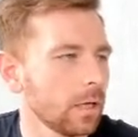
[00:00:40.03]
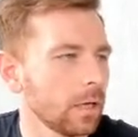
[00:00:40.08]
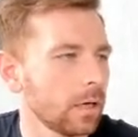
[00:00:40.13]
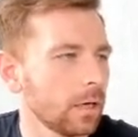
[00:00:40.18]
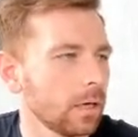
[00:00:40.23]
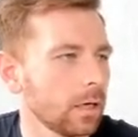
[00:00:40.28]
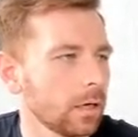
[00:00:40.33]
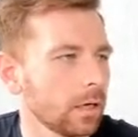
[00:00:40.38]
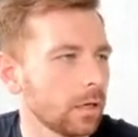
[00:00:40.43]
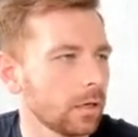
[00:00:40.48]

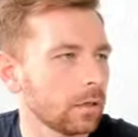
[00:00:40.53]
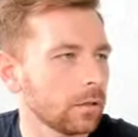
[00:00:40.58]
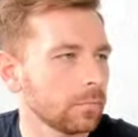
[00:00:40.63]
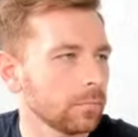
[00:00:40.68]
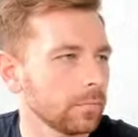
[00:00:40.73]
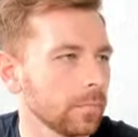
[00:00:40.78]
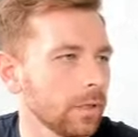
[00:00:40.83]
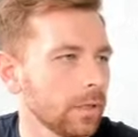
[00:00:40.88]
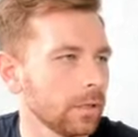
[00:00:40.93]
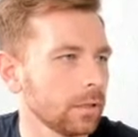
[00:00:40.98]

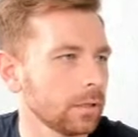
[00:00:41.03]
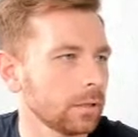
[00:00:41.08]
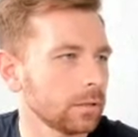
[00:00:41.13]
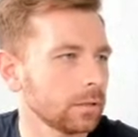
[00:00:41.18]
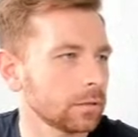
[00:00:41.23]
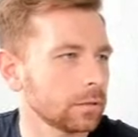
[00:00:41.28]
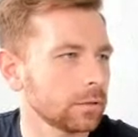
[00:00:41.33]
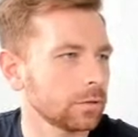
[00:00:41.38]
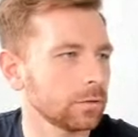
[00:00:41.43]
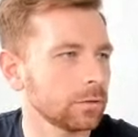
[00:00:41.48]

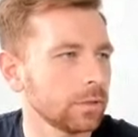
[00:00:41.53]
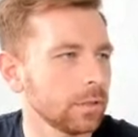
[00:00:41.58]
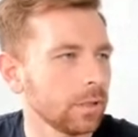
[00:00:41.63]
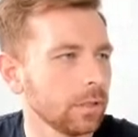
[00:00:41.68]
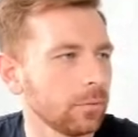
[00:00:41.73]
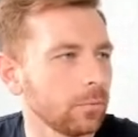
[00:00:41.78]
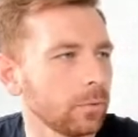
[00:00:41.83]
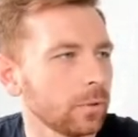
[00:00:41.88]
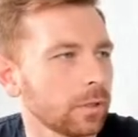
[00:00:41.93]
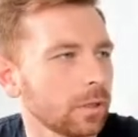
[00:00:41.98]
And
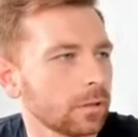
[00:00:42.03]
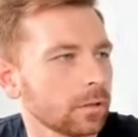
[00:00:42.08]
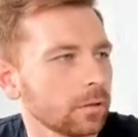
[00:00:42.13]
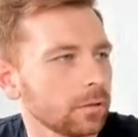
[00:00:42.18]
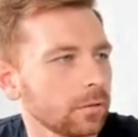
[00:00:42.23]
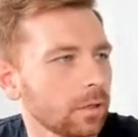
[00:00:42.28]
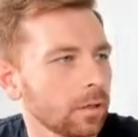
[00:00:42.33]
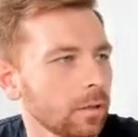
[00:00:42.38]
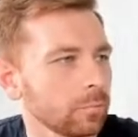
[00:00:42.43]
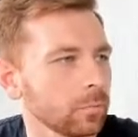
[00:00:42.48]
today
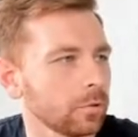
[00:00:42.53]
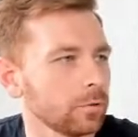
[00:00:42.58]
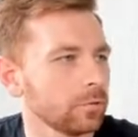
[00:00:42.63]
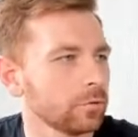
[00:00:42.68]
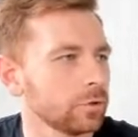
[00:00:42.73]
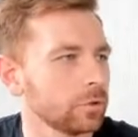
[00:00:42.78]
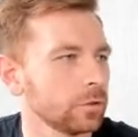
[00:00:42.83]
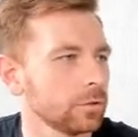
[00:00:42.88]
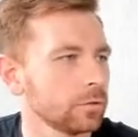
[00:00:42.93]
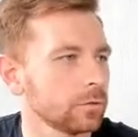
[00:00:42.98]
I'm
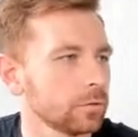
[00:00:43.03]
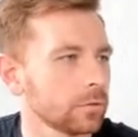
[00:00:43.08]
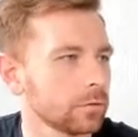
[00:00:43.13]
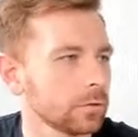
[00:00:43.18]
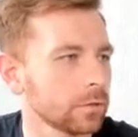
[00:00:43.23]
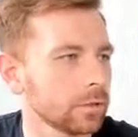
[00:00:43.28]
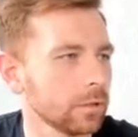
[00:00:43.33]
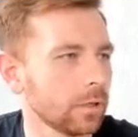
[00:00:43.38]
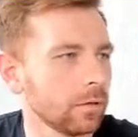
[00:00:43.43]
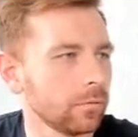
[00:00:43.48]
going to
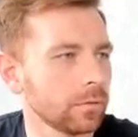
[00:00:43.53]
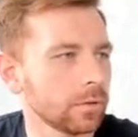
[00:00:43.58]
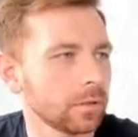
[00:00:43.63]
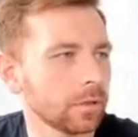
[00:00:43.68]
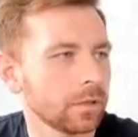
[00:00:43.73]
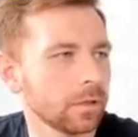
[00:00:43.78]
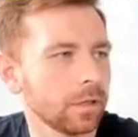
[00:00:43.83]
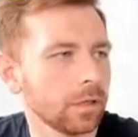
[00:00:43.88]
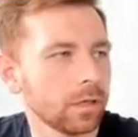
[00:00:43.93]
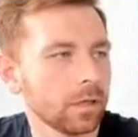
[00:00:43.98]

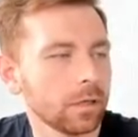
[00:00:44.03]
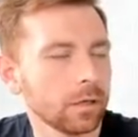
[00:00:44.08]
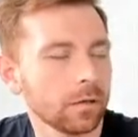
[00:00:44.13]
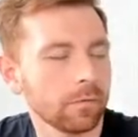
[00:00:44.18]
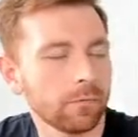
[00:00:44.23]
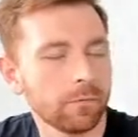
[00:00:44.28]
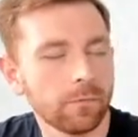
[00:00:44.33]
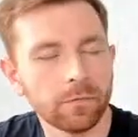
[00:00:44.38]
cover the